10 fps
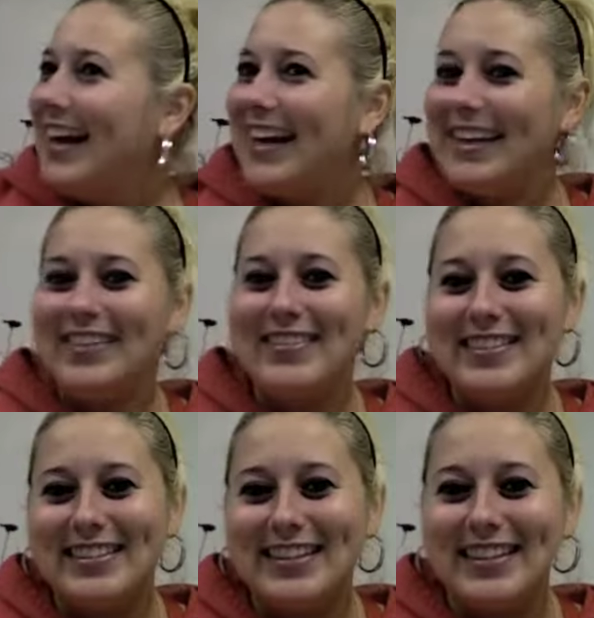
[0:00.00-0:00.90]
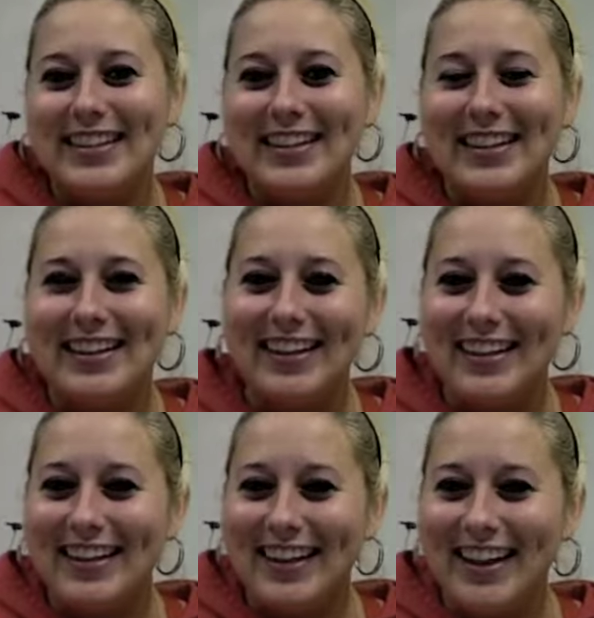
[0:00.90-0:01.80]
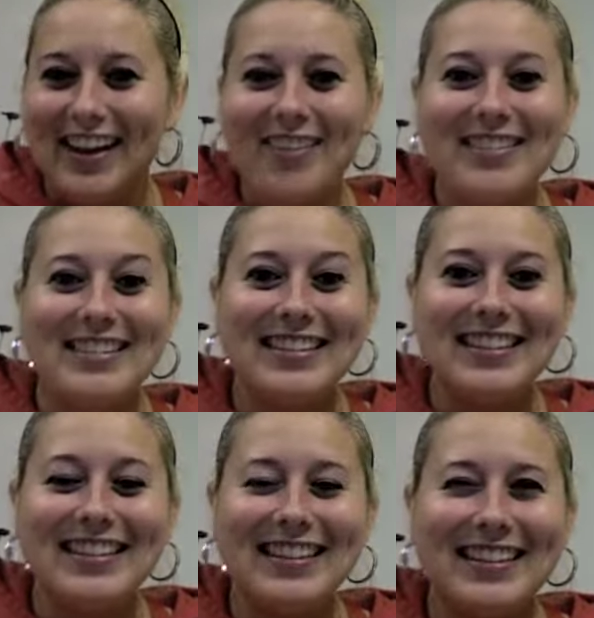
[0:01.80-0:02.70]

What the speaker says: and he was like, and I was like,